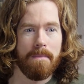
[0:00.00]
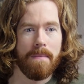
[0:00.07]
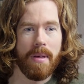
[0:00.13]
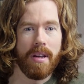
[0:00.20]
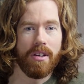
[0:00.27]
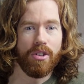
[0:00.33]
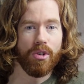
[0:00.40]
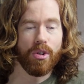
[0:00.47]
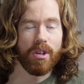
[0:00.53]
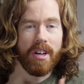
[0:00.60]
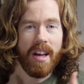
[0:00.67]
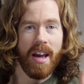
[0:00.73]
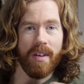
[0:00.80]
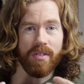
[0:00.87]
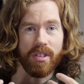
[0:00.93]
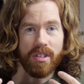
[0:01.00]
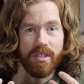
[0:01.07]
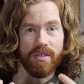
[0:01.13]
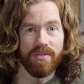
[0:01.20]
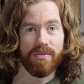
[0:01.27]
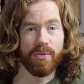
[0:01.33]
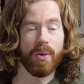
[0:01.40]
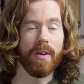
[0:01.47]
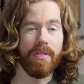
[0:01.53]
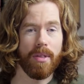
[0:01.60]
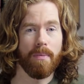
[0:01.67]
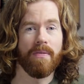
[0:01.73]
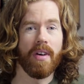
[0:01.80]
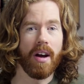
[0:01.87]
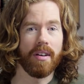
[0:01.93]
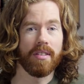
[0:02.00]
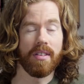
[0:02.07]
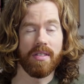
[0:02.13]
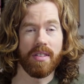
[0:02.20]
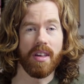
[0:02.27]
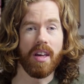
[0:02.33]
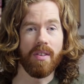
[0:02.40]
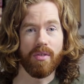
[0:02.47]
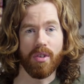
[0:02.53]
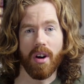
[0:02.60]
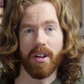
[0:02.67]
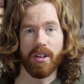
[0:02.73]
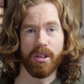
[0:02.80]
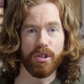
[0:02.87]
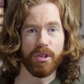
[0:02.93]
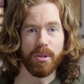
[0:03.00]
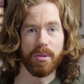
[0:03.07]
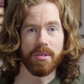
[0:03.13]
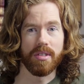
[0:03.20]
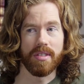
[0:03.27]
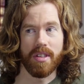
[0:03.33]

then you're going to have to confront the fact that they've got issues.